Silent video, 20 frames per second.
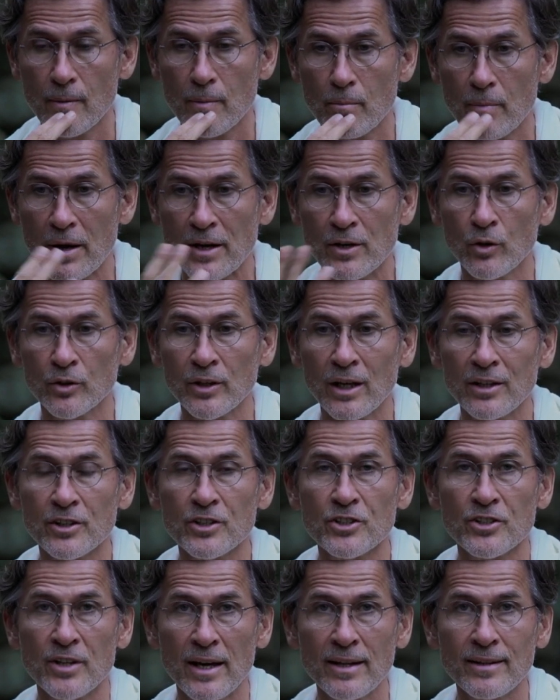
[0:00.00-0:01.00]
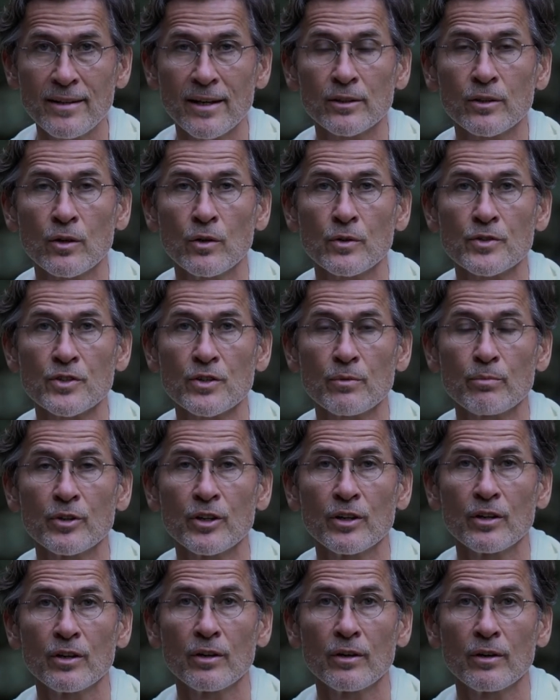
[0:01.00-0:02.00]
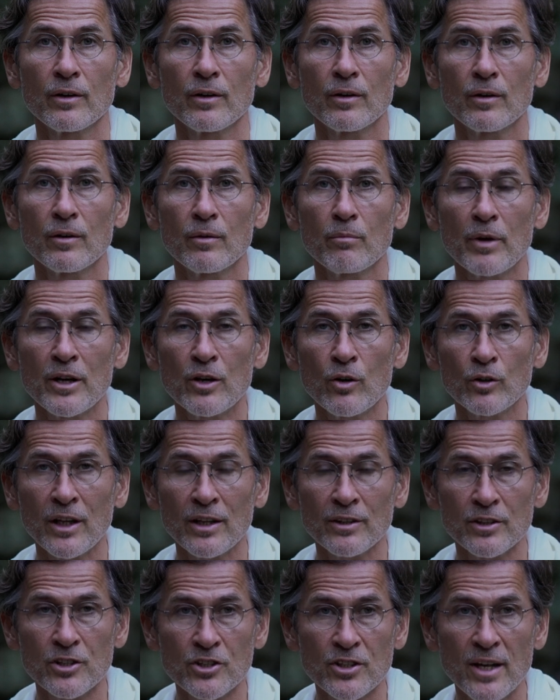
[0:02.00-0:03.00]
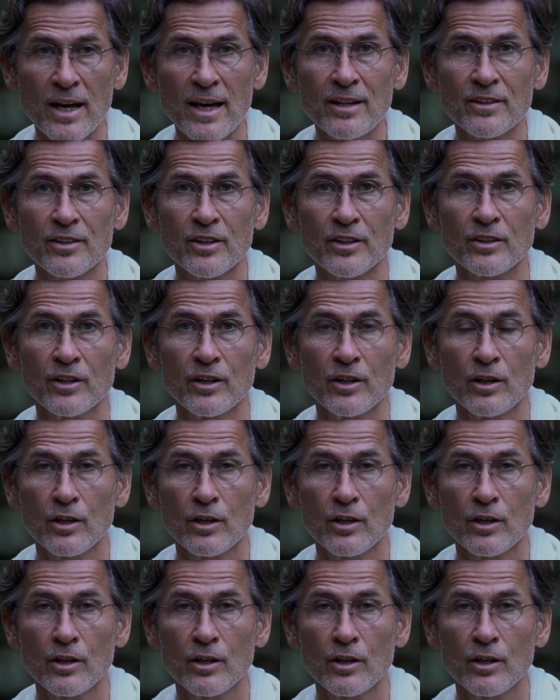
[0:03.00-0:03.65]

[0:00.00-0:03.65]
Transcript: may not understand that concept, may not understand that